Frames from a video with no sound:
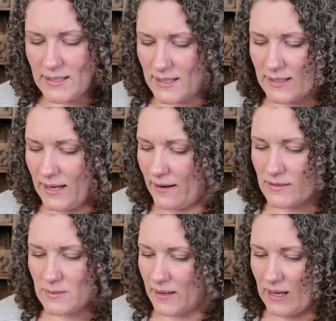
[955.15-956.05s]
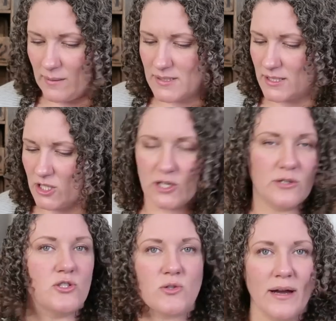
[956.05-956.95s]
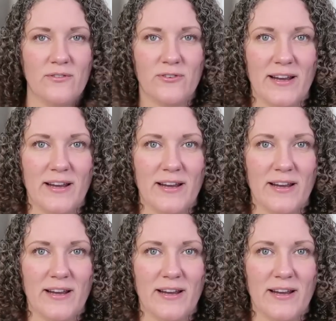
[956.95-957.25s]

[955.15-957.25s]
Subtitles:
did carrots become such a huge trend